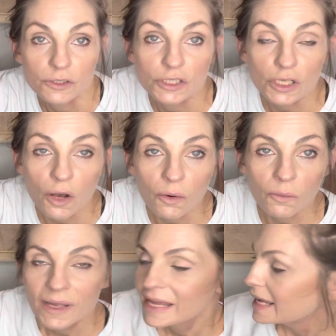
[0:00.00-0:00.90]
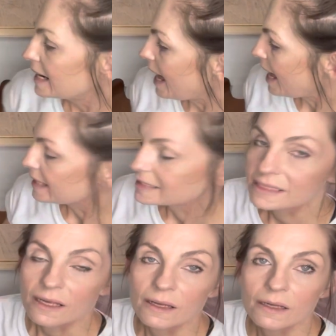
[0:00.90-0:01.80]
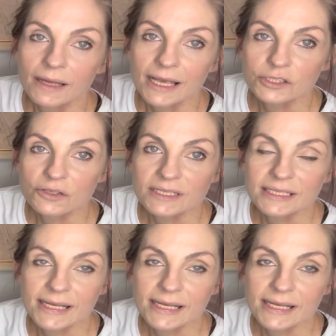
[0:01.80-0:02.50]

So it has, as you can see,